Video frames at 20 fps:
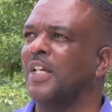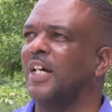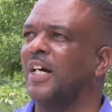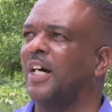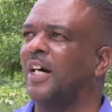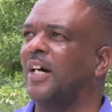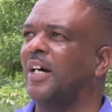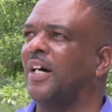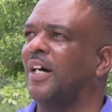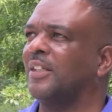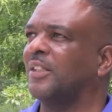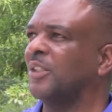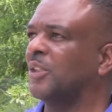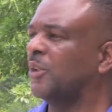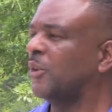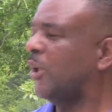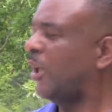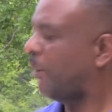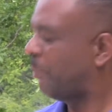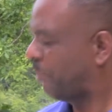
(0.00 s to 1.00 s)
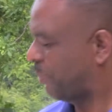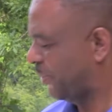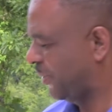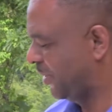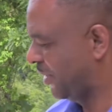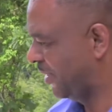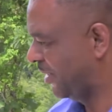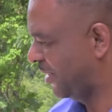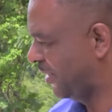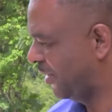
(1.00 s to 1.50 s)
at the top.
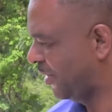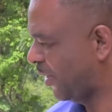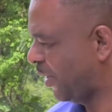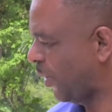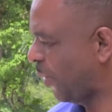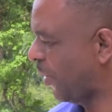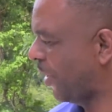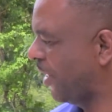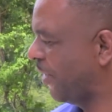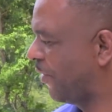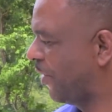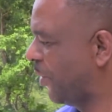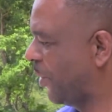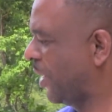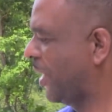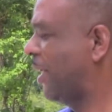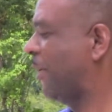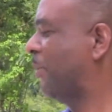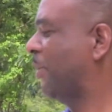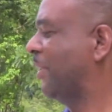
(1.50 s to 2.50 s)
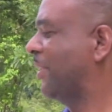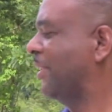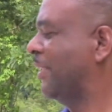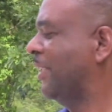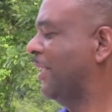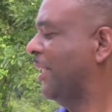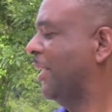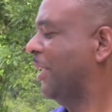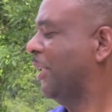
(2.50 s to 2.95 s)
However, what happened?